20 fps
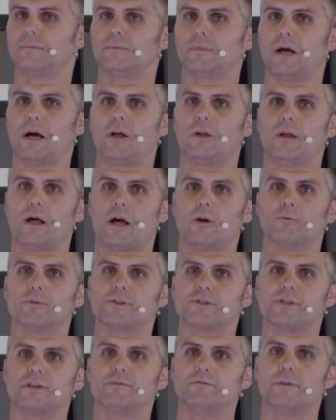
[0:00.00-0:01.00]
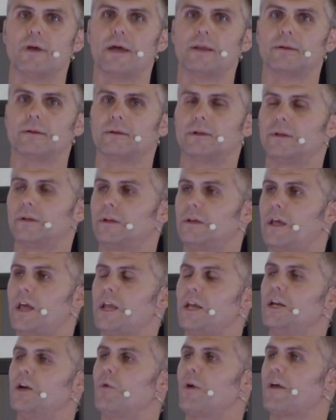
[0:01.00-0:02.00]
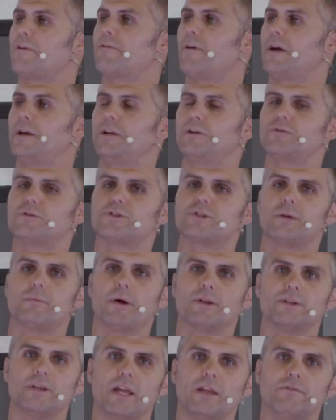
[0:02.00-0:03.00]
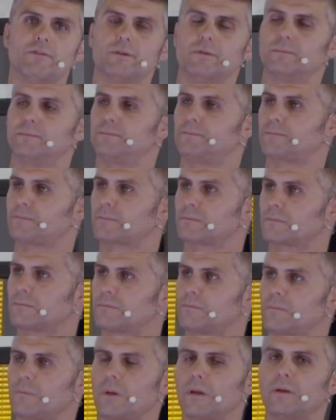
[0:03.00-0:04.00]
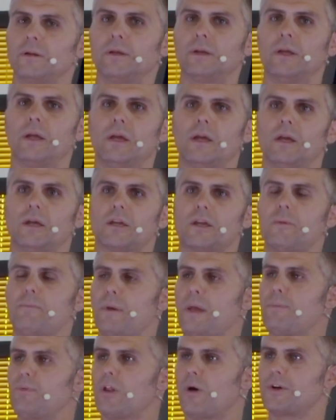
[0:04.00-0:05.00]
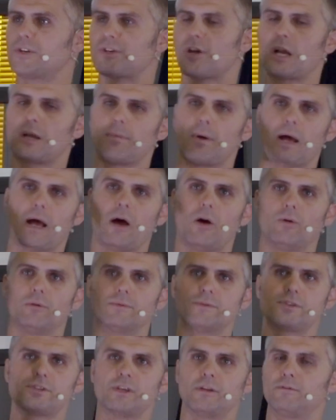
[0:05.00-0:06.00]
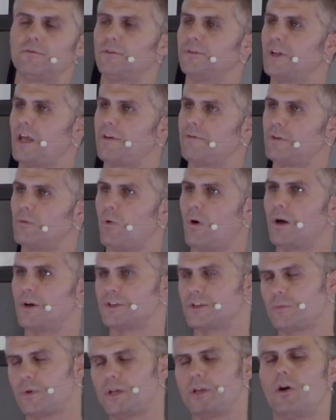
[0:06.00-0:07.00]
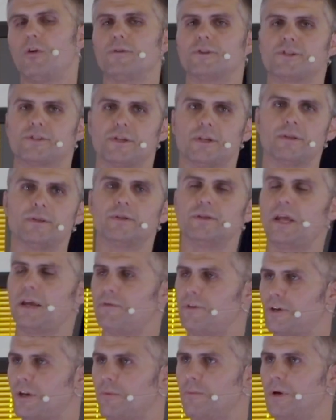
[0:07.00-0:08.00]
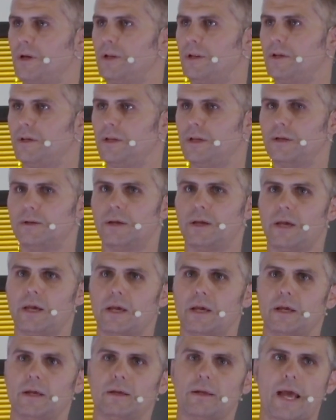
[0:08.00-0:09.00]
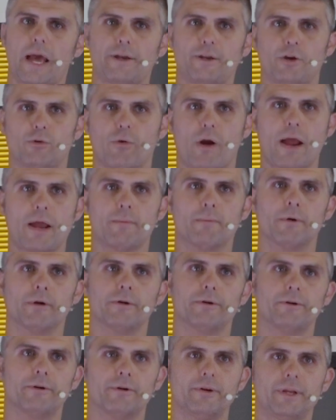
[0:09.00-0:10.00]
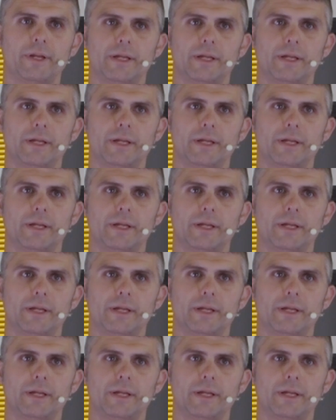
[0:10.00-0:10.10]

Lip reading: I'll receive that. You know what I find interesting about David? People always talk about how sinful David was, and we know the sin that David committed. He had Uriah murdered.